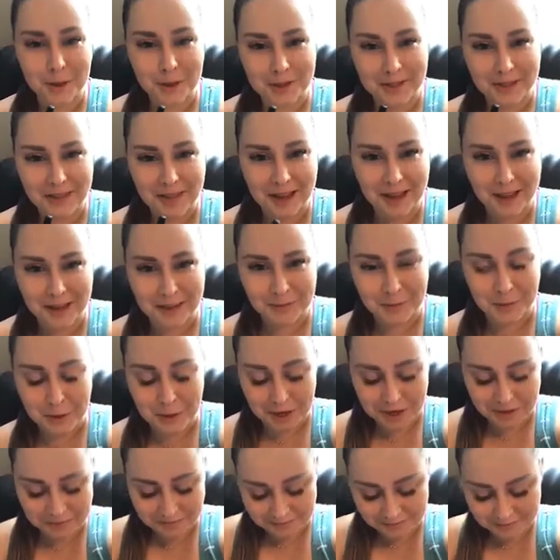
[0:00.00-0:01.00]
person that has
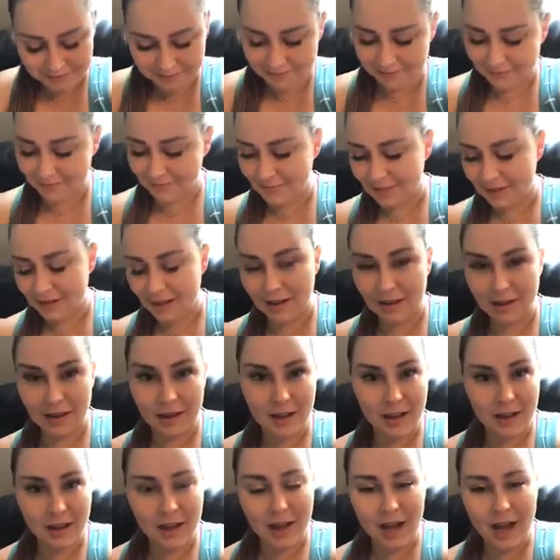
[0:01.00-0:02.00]
more.
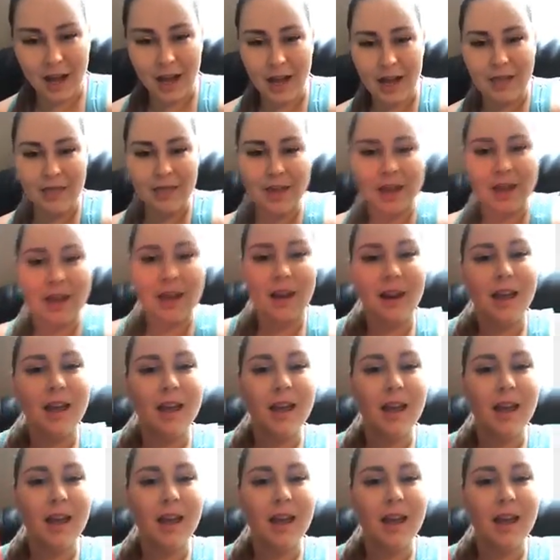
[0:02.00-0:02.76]
And then